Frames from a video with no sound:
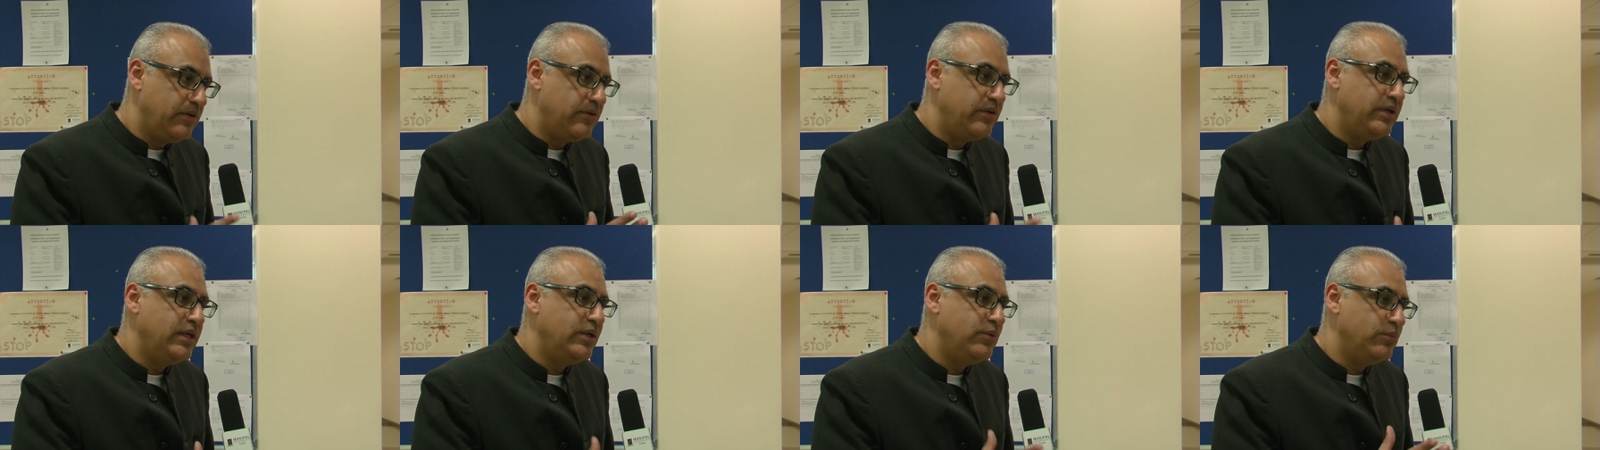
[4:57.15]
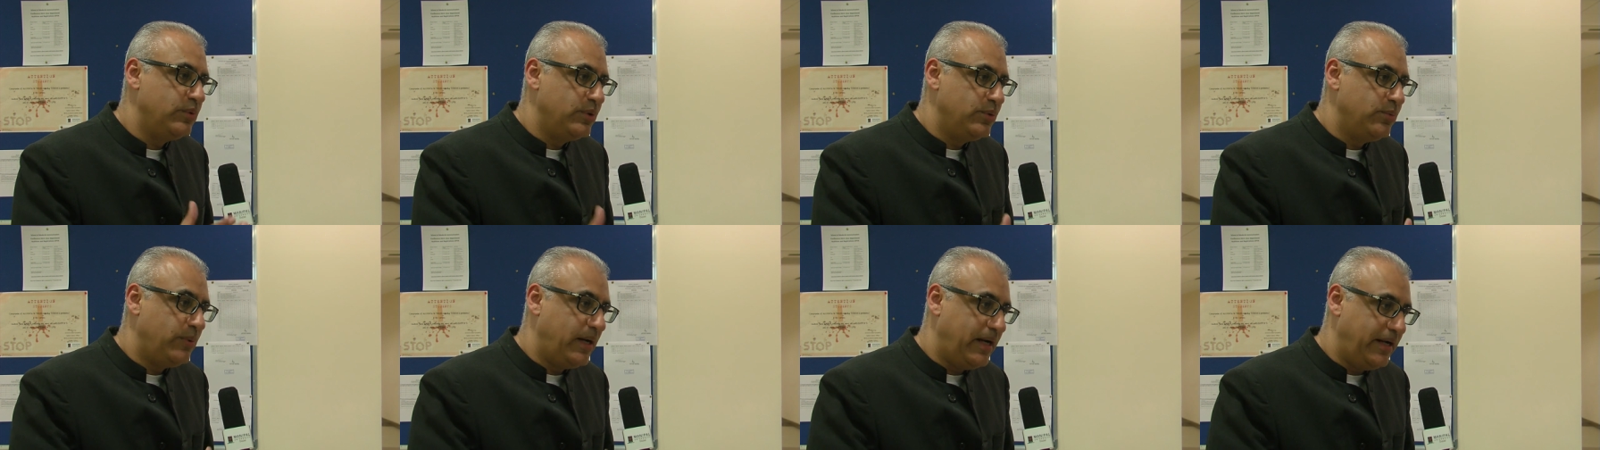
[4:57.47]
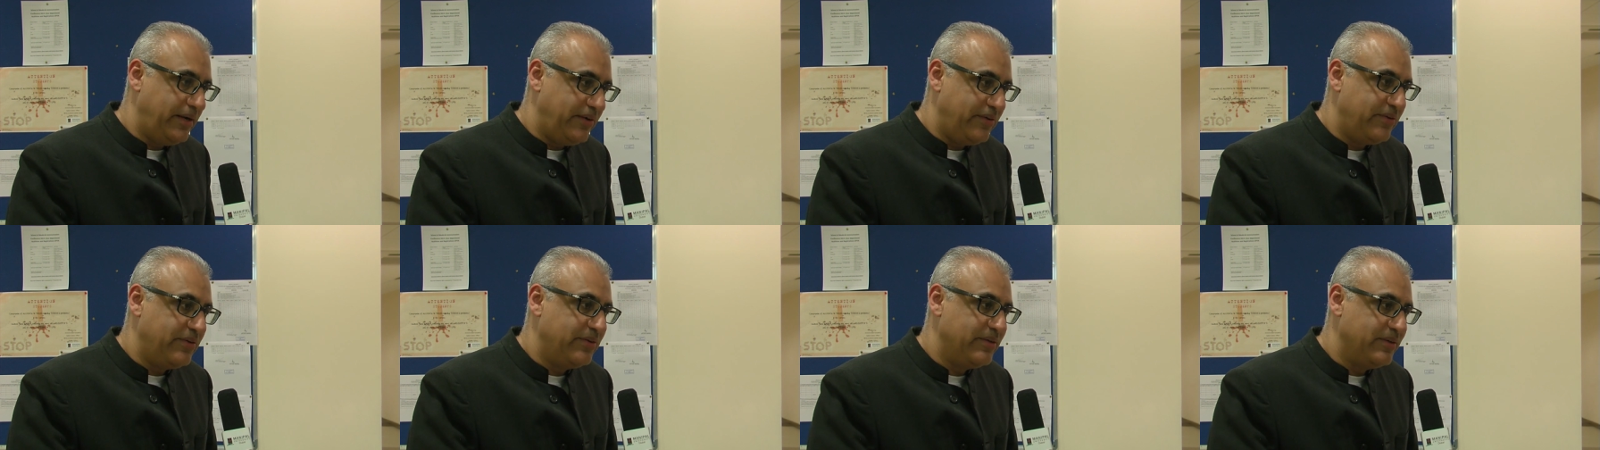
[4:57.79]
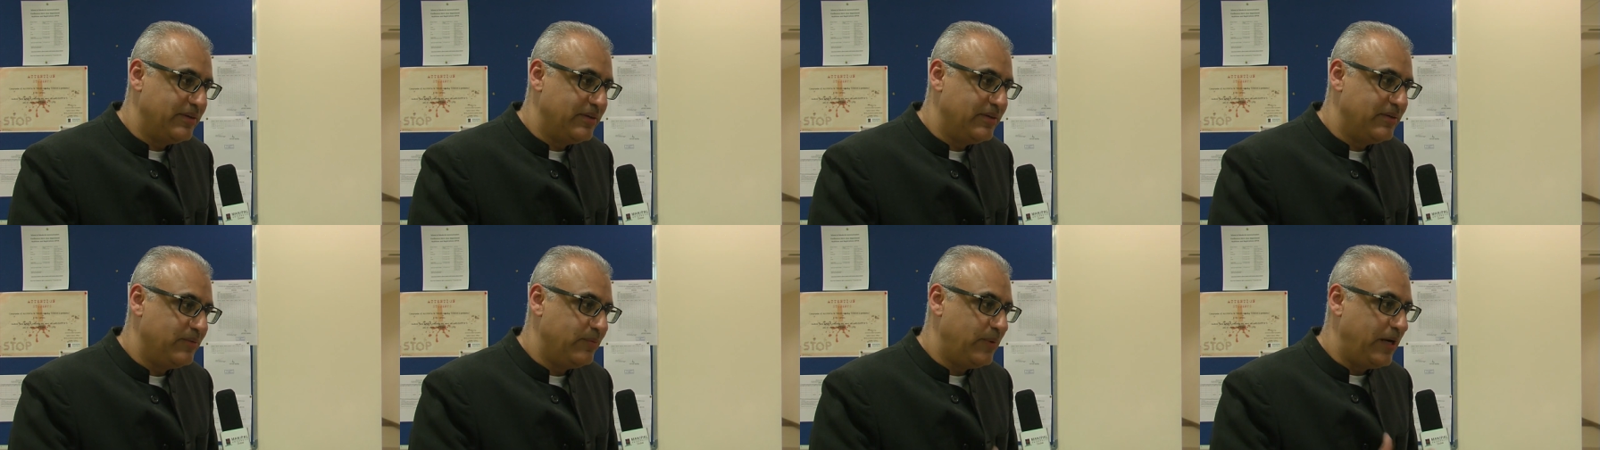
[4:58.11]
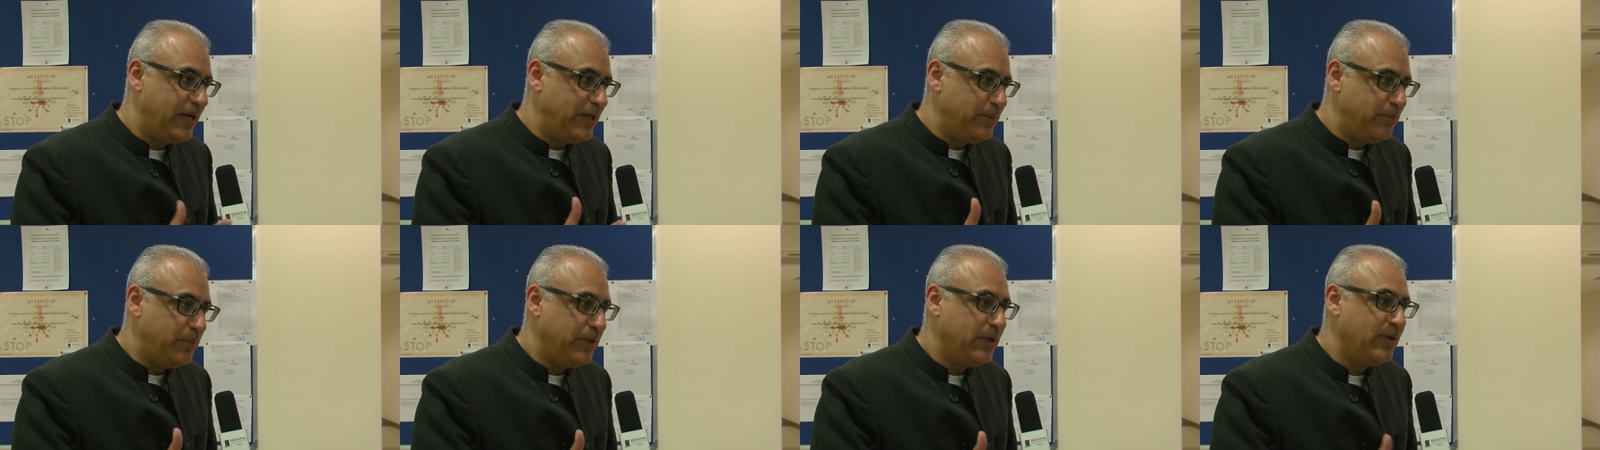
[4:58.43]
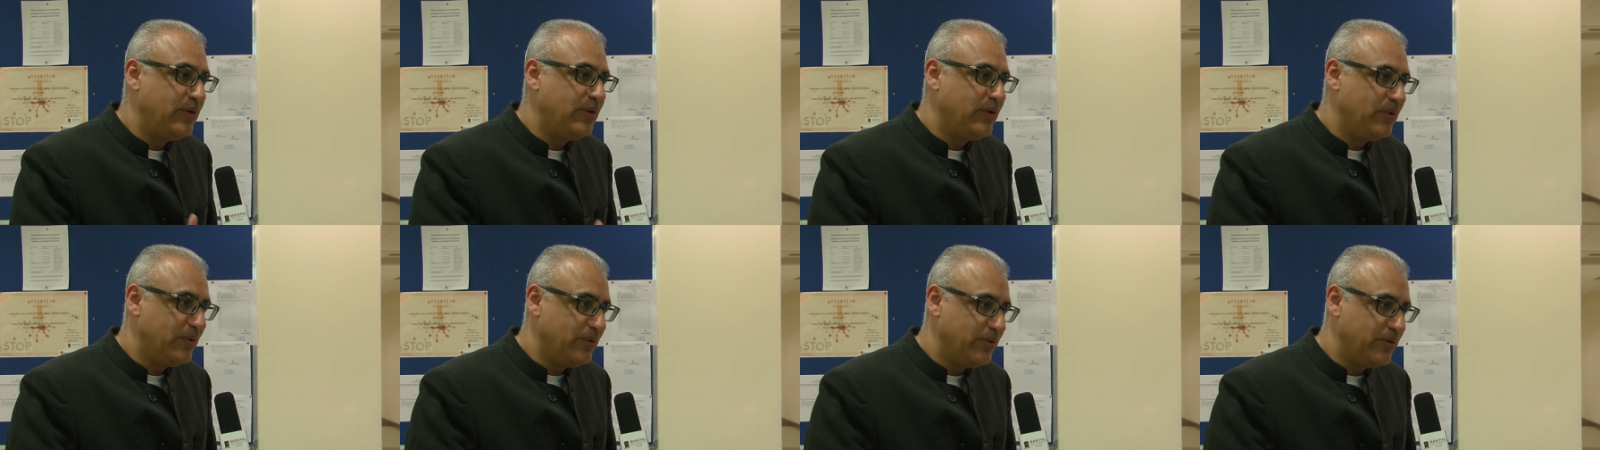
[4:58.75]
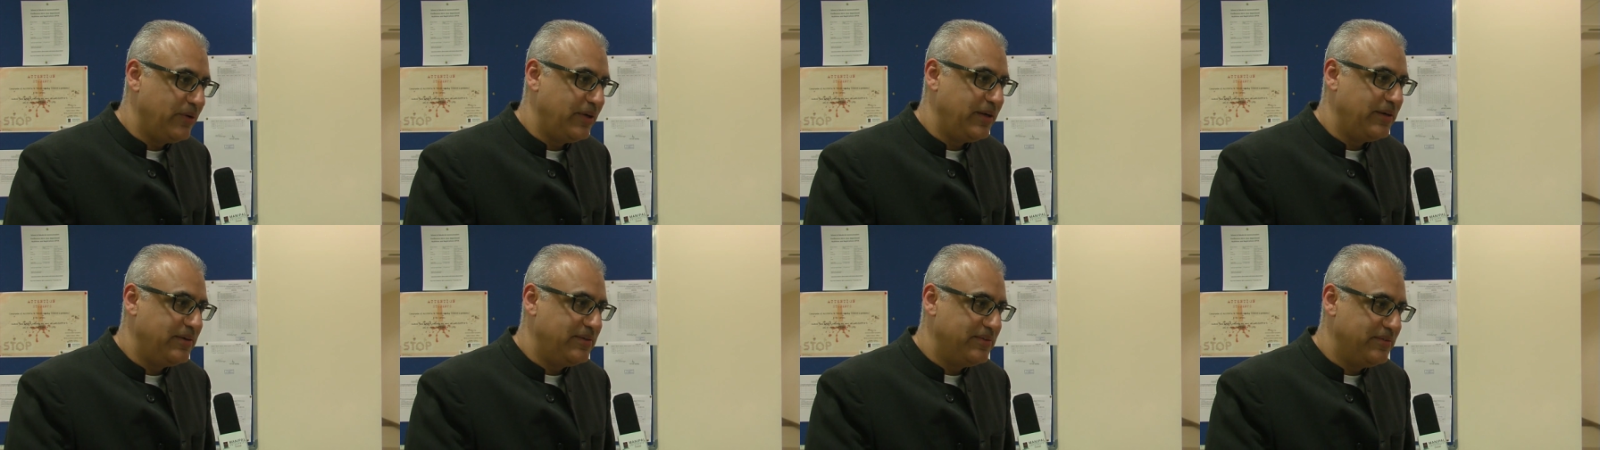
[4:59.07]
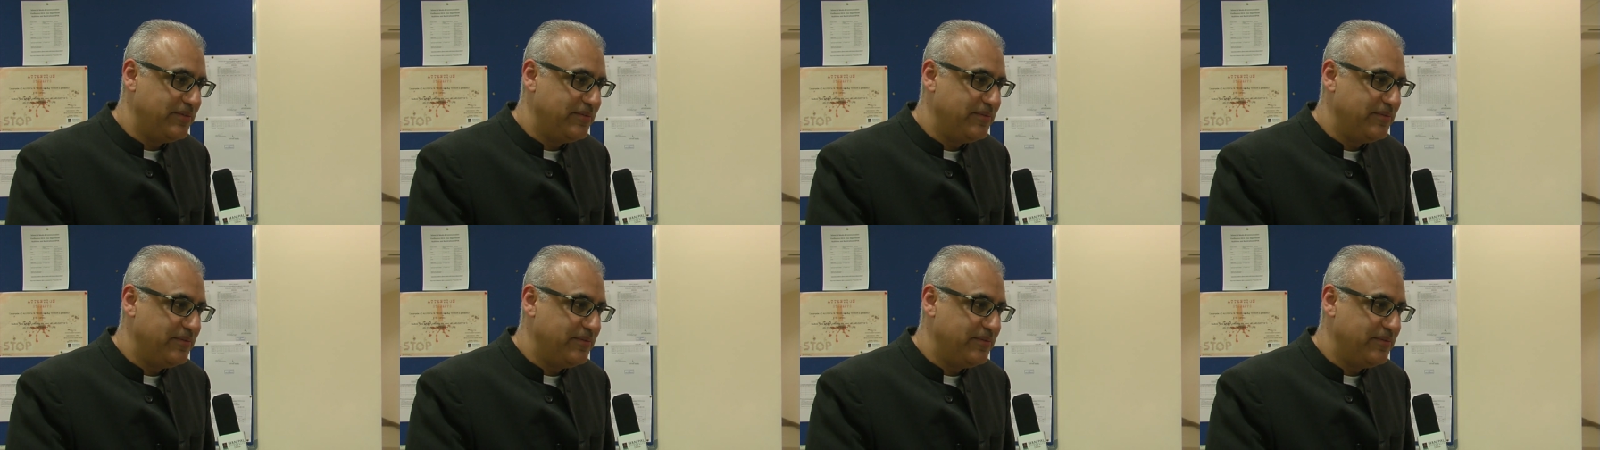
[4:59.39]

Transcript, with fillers: green with white being concrete.